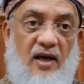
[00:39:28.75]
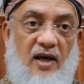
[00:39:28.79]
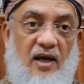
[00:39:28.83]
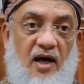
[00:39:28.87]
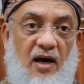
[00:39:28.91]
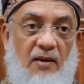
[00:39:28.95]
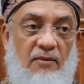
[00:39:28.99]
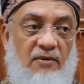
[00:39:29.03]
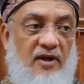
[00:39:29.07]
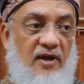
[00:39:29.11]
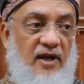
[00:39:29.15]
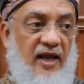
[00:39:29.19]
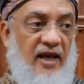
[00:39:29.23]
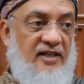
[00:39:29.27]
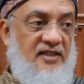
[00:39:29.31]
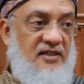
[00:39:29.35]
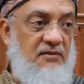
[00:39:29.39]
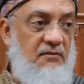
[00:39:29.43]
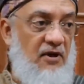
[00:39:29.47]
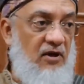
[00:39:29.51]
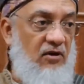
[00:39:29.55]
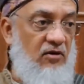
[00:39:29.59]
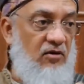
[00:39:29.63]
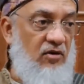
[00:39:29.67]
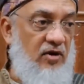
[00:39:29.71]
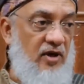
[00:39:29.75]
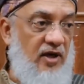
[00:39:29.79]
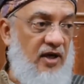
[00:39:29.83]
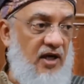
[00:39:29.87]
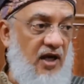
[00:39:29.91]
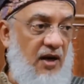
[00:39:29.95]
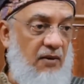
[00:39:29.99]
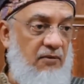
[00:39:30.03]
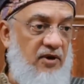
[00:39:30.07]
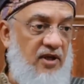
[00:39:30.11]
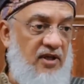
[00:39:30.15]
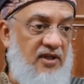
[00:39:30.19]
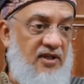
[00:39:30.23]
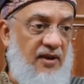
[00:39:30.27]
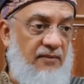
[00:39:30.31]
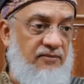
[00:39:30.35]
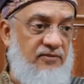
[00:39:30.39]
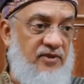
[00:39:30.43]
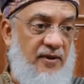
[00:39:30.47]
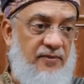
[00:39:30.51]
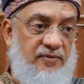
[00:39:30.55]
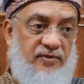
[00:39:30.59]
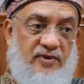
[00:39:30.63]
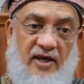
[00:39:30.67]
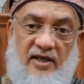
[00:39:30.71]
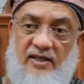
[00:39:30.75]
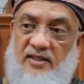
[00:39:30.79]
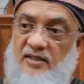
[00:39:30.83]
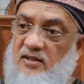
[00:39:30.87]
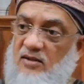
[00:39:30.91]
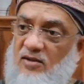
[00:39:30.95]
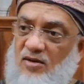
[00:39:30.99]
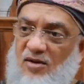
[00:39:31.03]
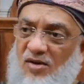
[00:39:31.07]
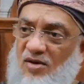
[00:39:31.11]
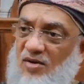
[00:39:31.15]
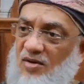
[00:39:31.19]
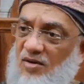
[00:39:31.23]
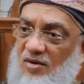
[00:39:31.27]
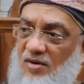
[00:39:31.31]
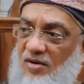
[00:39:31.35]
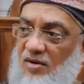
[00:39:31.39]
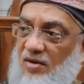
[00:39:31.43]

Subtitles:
How many likes am I going to get? How many thumbs up signs? No.